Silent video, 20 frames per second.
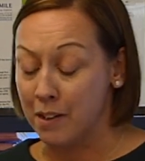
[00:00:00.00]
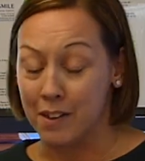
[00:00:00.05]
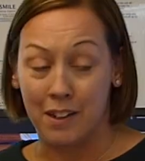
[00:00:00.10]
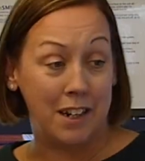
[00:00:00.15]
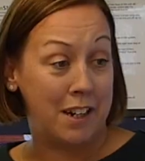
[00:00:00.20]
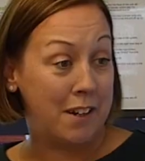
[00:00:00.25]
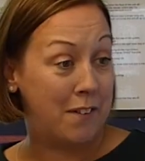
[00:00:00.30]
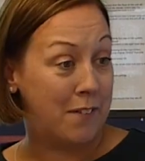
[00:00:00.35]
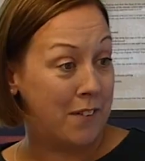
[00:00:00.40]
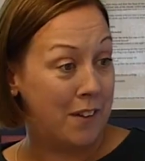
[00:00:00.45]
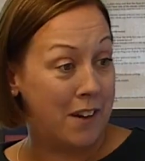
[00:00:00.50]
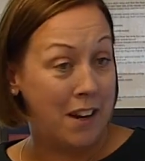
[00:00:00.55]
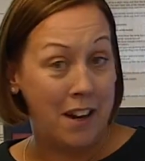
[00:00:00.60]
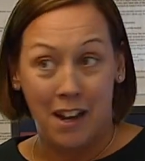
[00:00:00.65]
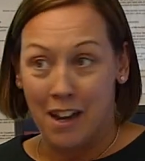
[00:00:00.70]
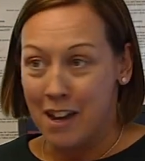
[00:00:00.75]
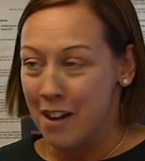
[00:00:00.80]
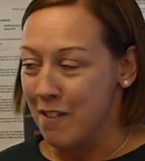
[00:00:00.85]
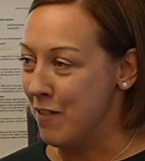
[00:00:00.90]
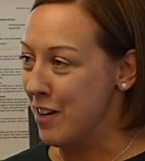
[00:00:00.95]
I know you've
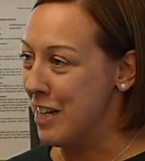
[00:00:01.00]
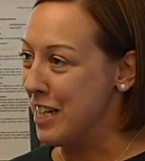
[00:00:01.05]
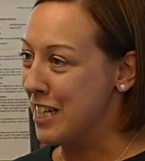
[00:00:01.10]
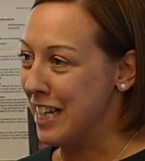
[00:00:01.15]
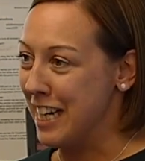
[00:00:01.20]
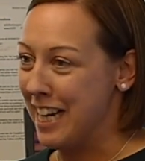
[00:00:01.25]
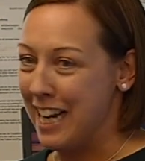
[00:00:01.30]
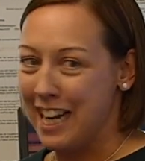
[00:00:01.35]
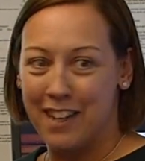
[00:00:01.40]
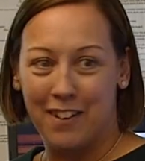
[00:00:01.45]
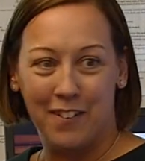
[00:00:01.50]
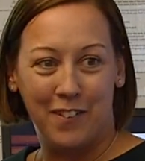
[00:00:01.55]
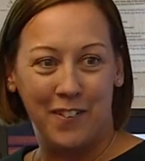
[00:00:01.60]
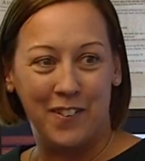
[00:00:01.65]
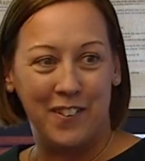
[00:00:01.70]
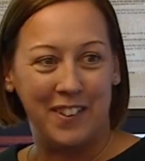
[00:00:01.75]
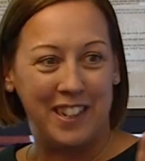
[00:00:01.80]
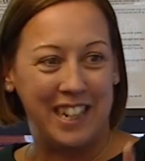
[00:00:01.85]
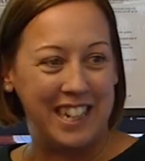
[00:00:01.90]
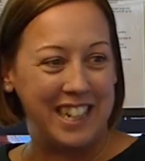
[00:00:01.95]
recently had
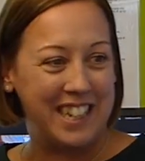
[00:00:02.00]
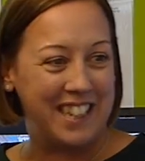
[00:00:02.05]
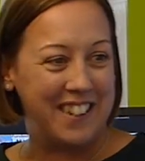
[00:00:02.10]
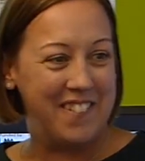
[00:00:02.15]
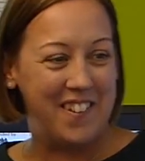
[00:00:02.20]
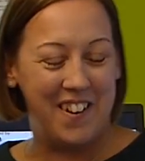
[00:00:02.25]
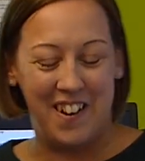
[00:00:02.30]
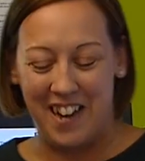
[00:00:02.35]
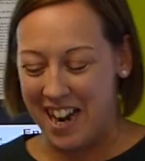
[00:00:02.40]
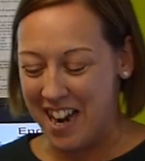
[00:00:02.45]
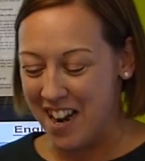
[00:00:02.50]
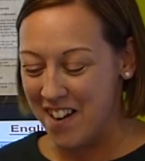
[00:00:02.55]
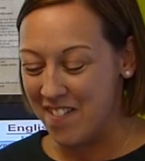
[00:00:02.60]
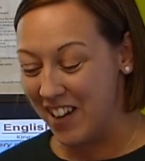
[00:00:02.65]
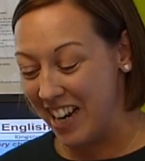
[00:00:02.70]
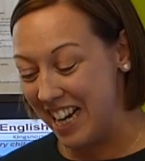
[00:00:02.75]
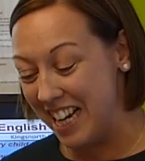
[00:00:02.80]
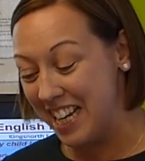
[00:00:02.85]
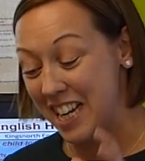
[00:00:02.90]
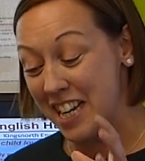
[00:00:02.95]
Ofsted, some of you,
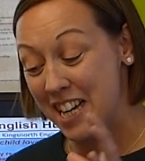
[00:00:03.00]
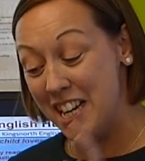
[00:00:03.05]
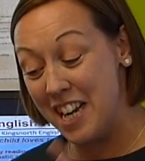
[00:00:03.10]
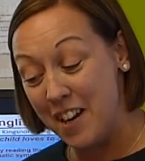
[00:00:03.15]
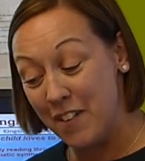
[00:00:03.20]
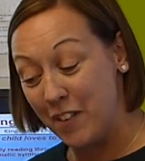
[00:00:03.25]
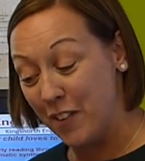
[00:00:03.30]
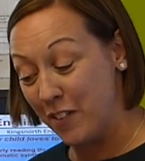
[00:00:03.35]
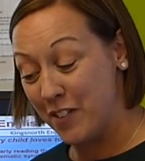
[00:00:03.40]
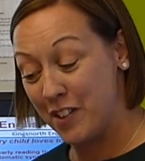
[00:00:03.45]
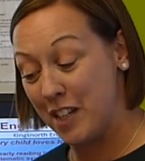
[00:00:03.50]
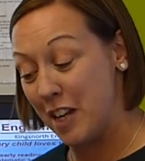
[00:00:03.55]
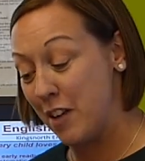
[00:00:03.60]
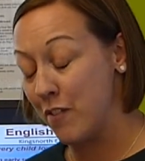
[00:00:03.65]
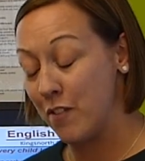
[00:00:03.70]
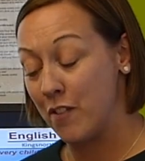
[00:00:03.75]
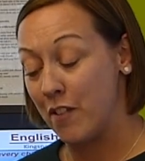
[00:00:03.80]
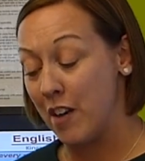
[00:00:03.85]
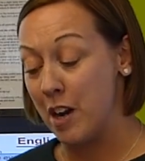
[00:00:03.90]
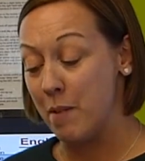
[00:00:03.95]
but in the new
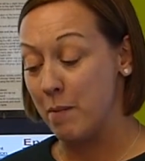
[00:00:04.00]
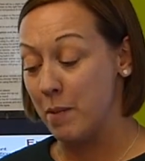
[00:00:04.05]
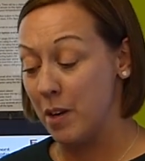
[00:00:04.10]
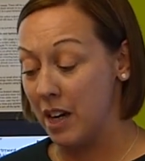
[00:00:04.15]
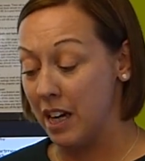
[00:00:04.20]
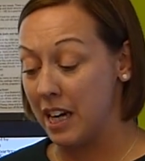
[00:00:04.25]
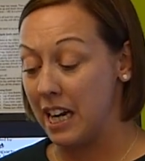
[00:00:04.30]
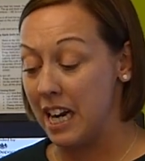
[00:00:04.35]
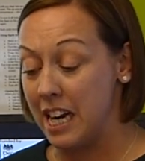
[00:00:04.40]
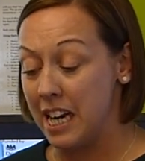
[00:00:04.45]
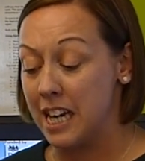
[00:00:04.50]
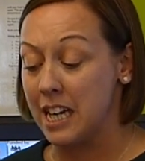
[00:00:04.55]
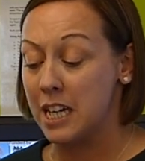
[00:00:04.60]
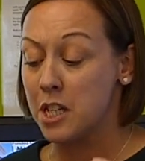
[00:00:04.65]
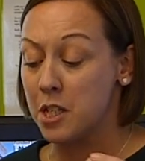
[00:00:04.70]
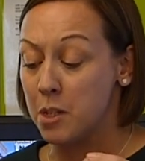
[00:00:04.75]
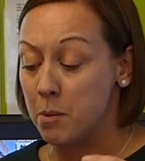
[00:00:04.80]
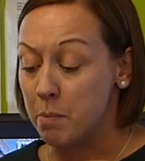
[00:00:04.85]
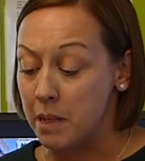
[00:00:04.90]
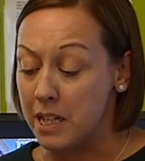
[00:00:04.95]
Ofsted framework it
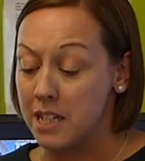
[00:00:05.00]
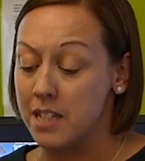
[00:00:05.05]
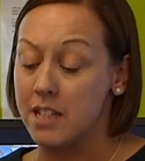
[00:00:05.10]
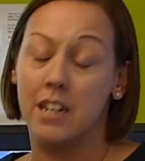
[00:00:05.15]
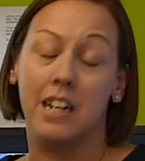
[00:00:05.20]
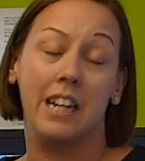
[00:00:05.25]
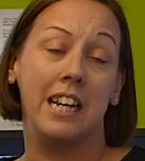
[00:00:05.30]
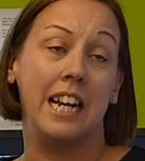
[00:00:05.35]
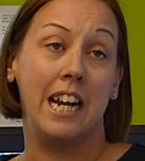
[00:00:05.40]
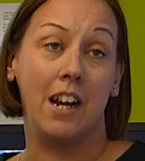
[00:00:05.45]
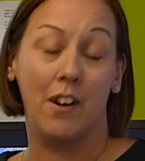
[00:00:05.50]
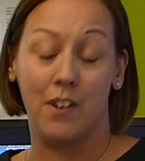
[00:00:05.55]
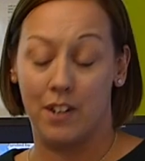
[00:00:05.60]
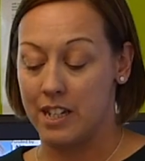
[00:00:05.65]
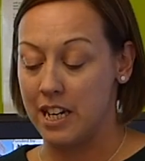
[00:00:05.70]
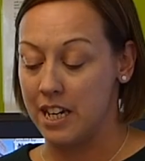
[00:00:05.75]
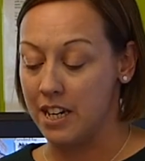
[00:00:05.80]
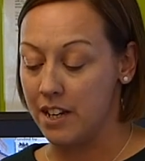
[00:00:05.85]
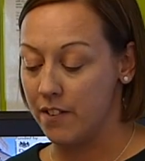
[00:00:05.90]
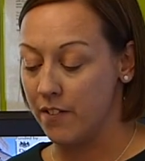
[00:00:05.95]
explicitly
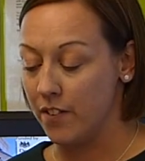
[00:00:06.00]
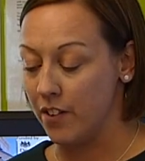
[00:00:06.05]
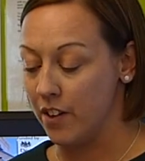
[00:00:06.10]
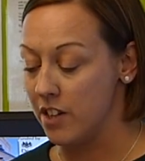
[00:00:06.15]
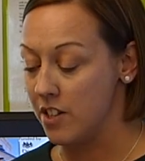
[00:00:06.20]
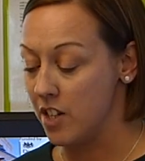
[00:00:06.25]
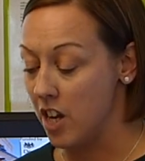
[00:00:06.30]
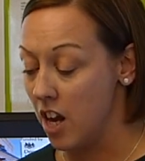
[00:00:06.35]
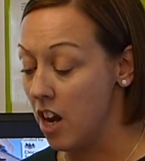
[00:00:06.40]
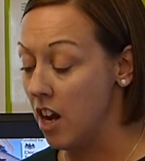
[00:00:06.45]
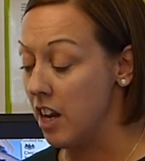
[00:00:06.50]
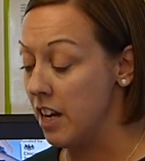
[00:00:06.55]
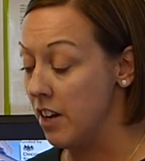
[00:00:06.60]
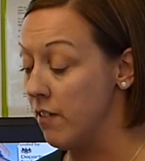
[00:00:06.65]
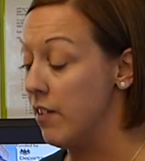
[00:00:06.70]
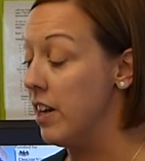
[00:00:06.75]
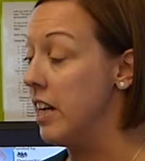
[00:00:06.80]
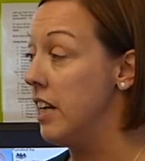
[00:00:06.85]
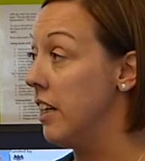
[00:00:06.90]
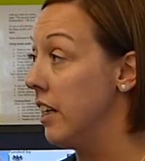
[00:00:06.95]
identifies early
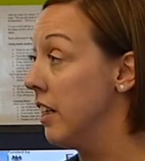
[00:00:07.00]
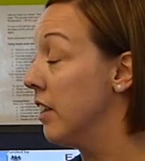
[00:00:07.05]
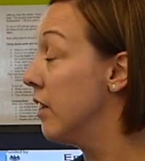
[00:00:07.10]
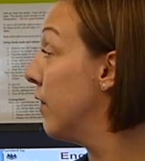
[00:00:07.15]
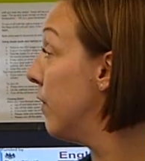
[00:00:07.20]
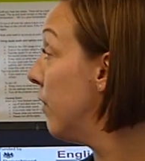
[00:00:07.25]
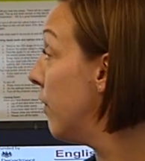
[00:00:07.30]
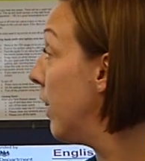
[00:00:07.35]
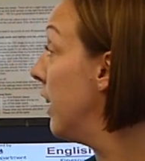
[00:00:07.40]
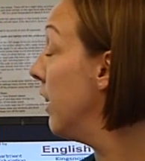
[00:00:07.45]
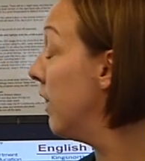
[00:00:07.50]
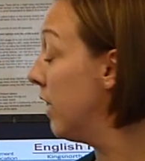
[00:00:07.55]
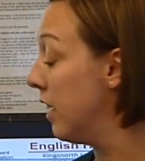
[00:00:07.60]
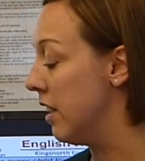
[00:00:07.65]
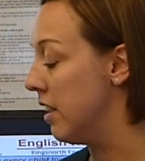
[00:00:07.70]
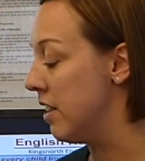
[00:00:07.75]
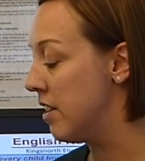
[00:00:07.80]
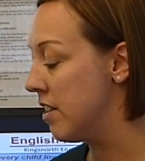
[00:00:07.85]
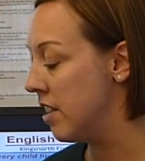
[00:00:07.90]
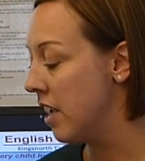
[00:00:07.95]
reading as a
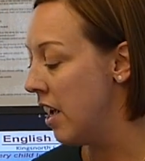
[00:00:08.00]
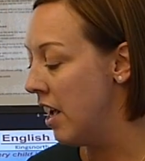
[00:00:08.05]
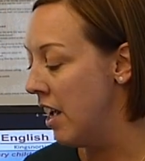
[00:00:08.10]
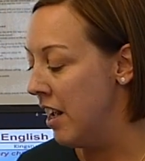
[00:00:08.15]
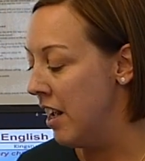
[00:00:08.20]
focus,